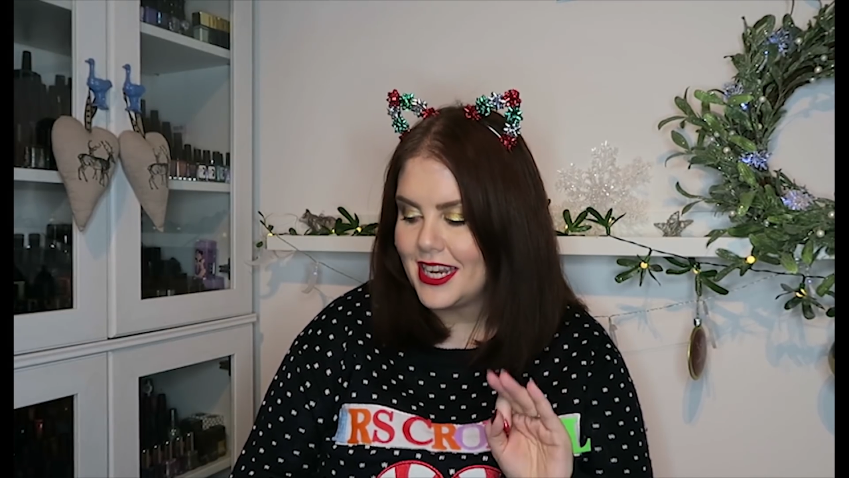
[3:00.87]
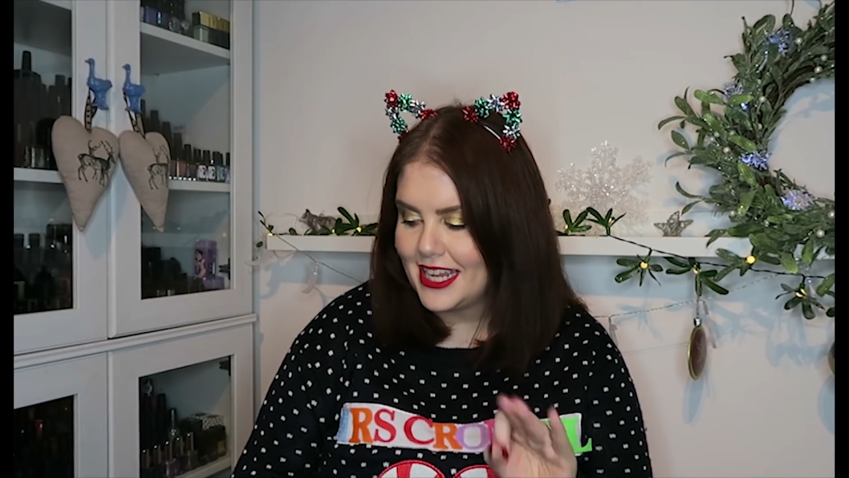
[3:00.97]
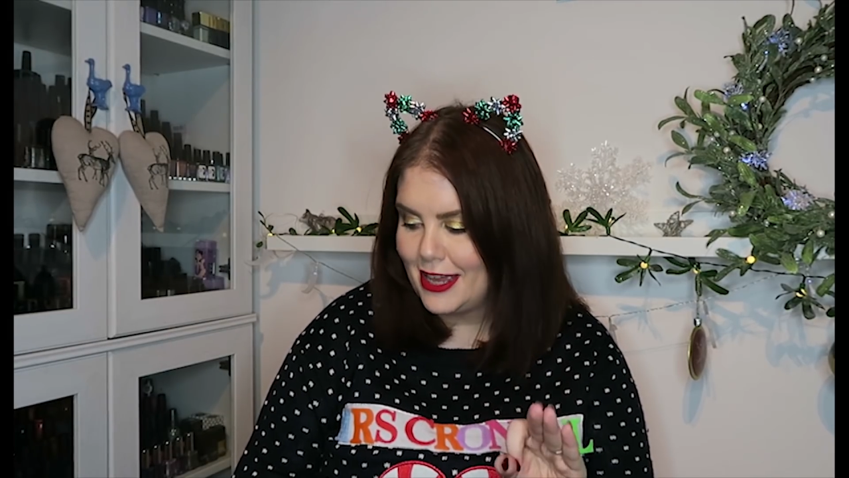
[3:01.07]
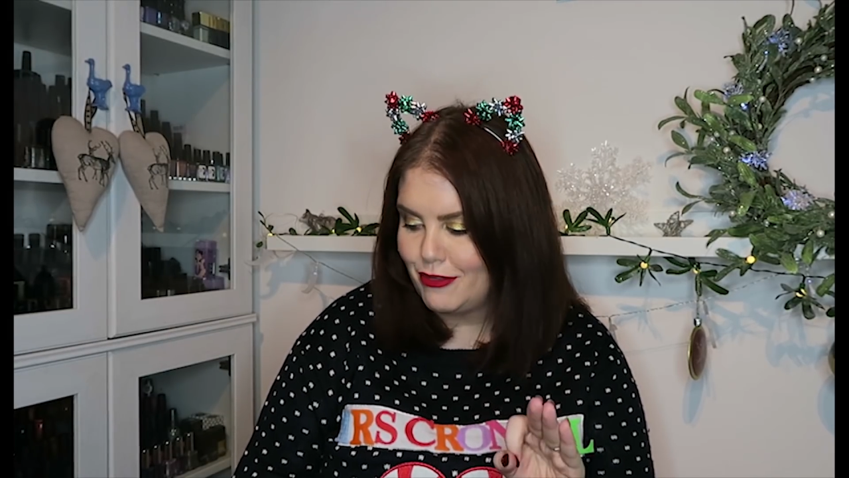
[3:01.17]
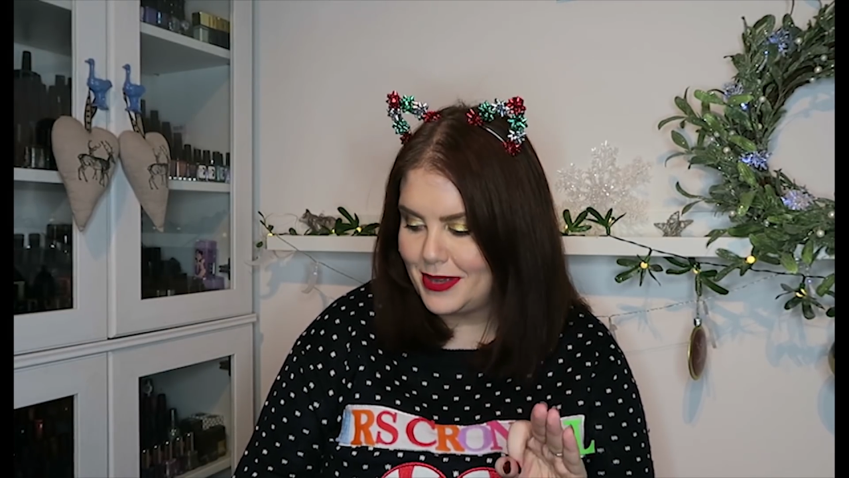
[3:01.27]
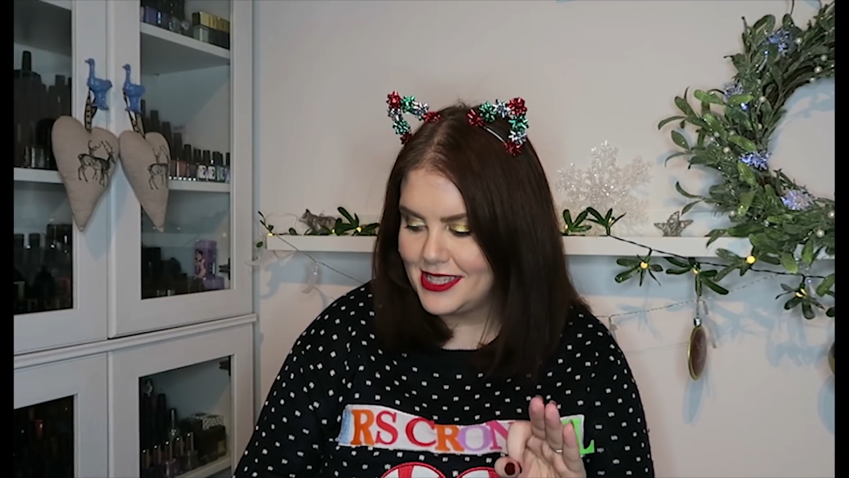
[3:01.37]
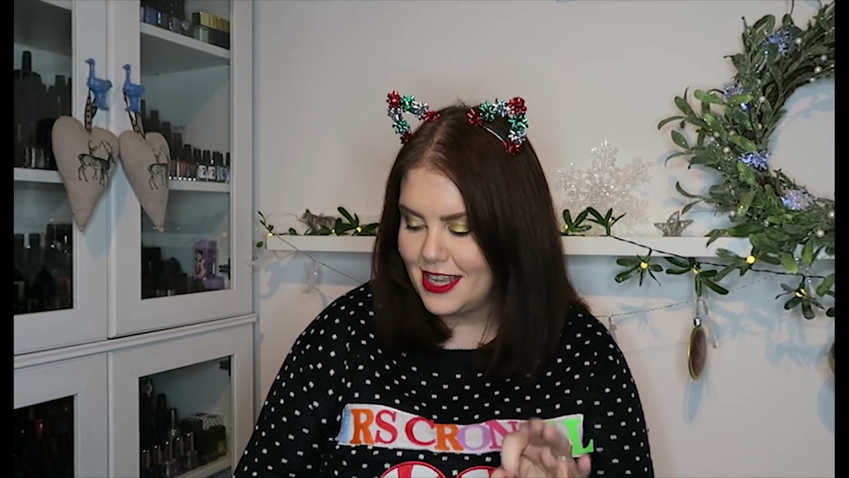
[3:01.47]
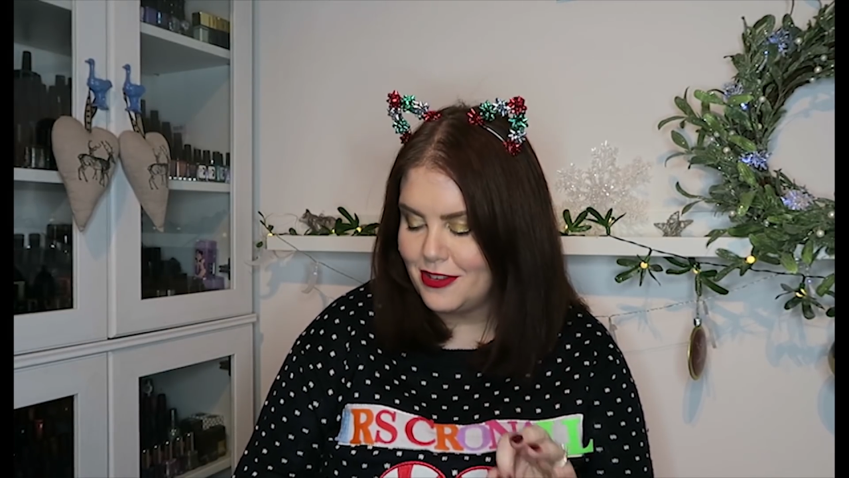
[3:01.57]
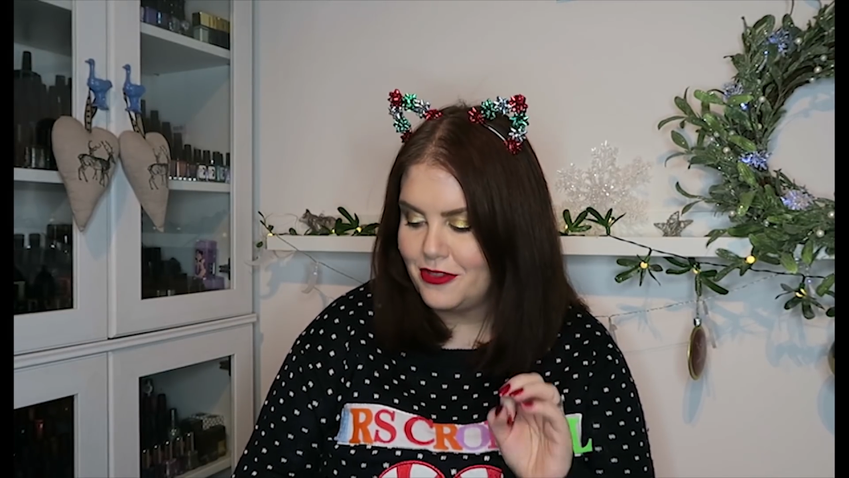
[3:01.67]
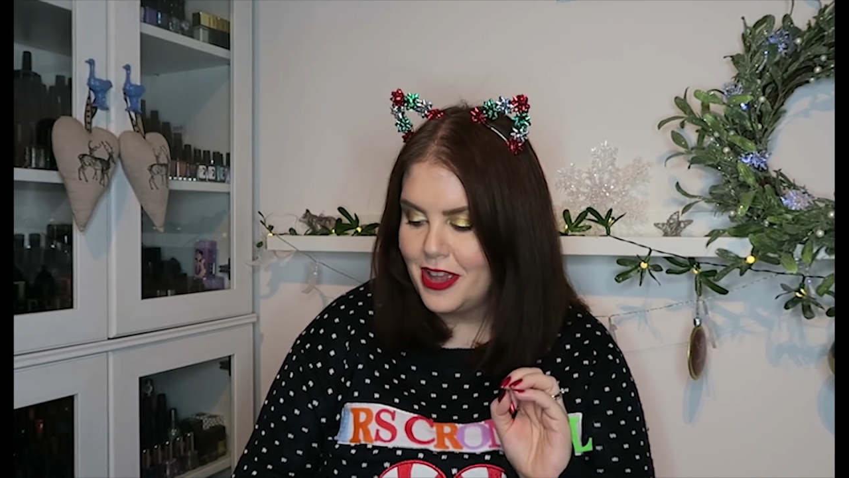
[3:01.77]
that I gave
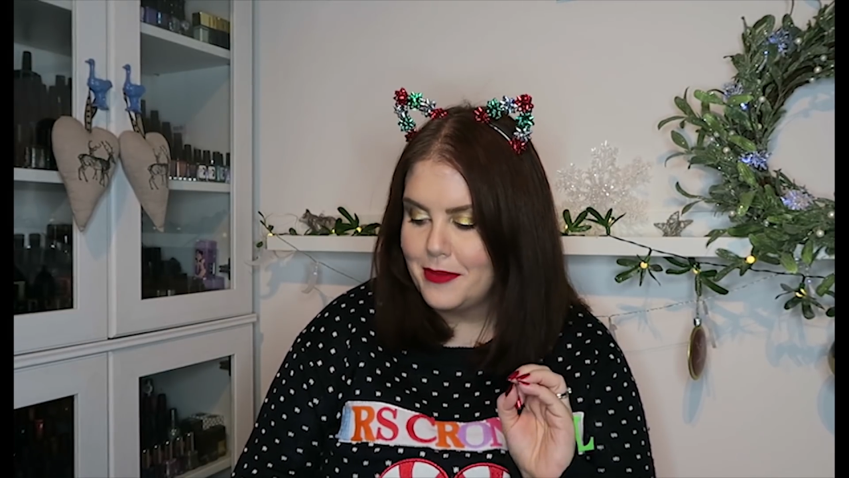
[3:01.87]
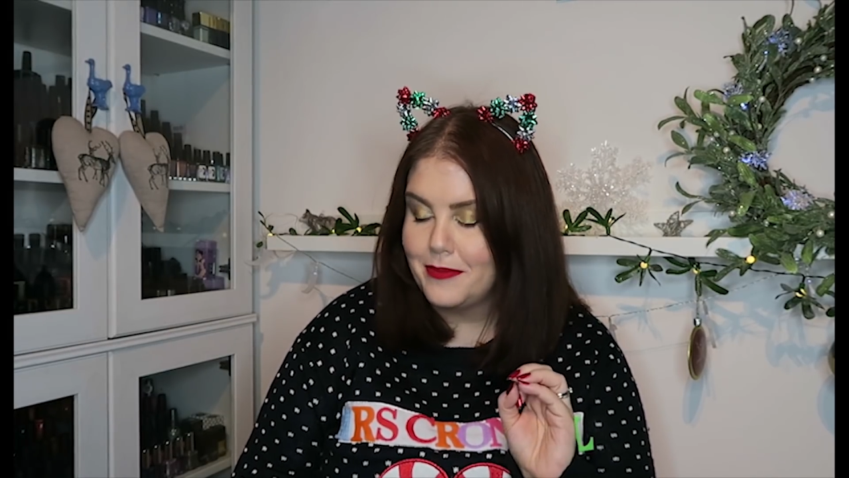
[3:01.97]
myself,